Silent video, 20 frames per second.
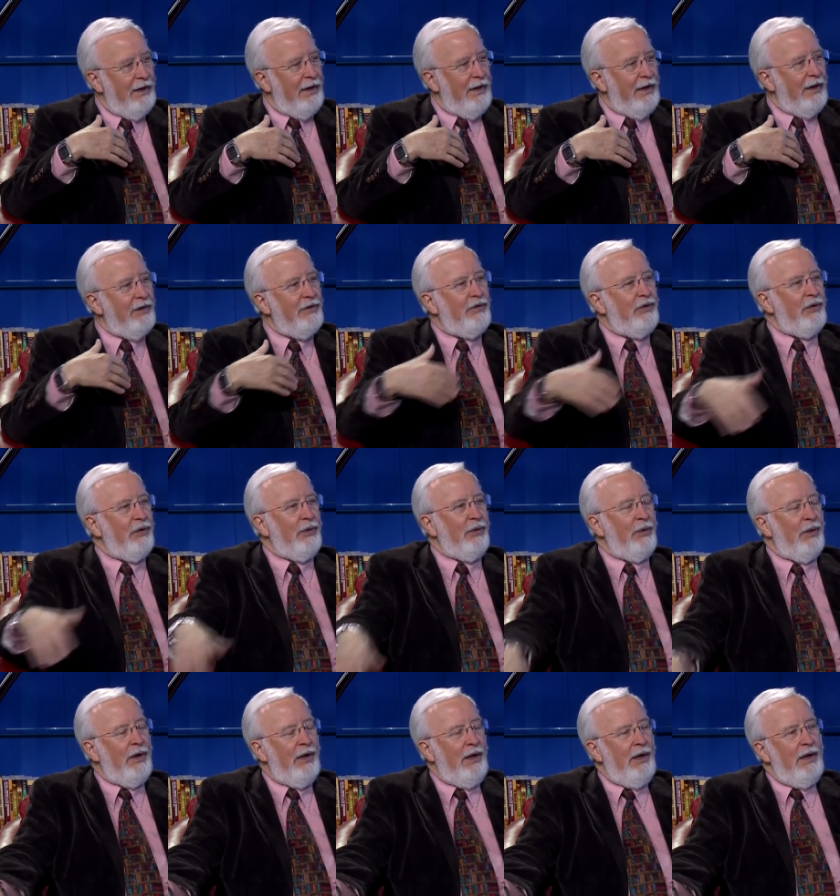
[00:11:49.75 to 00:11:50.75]

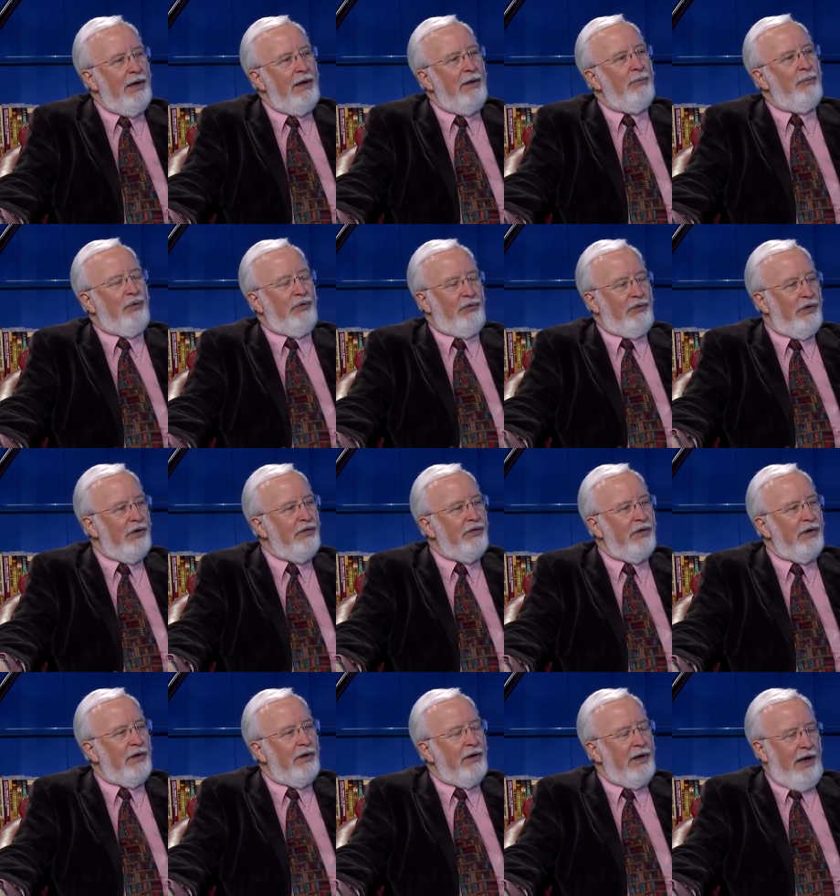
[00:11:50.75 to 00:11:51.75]
into
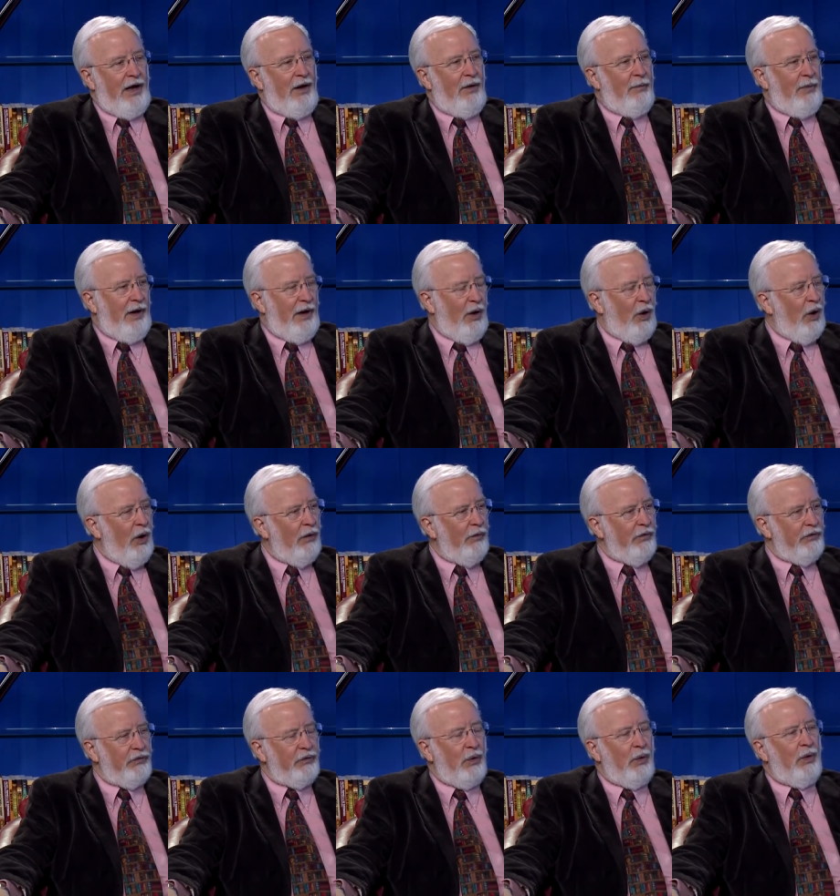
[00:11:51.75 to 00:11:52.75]
position now by all
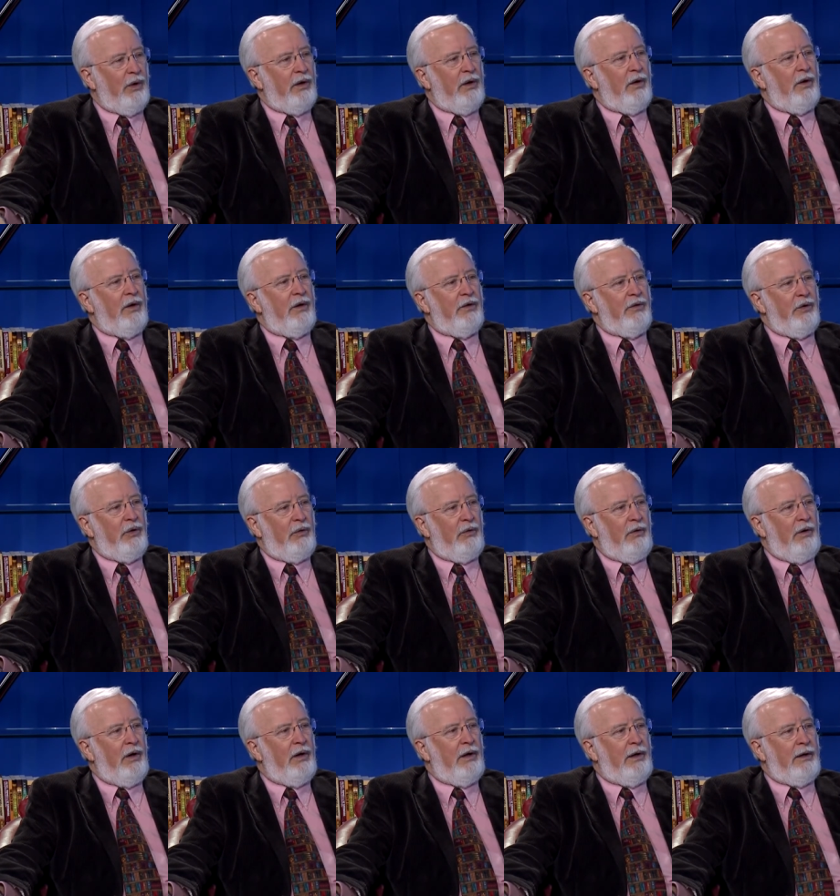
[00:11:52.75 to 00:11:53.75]
that's going on in
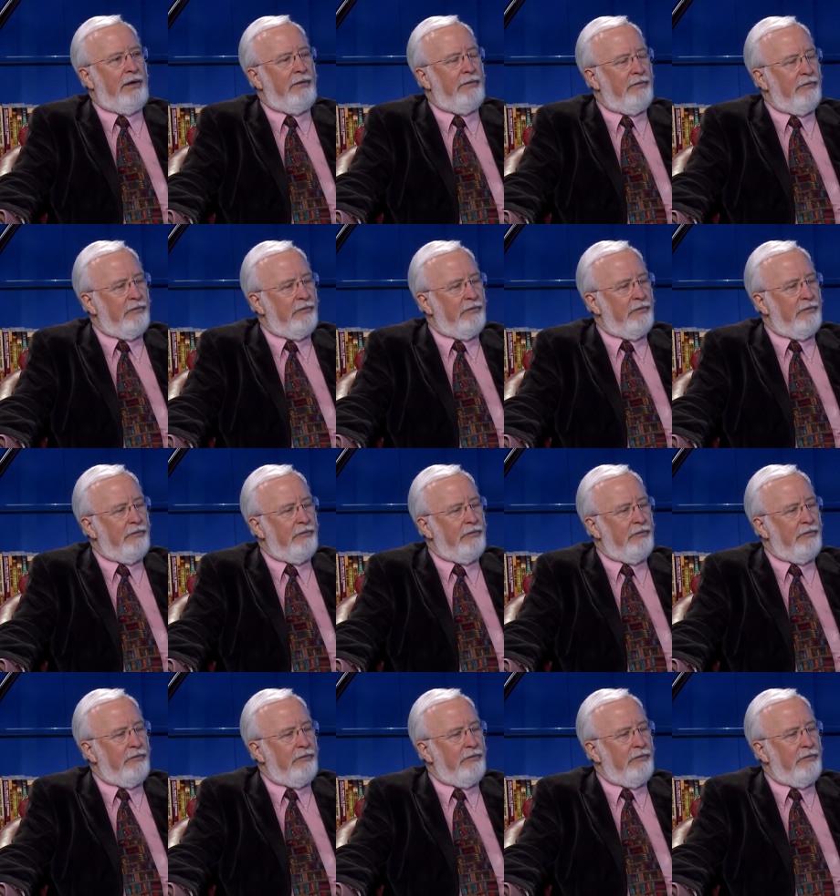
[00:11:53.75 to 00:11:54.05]
Ukraine?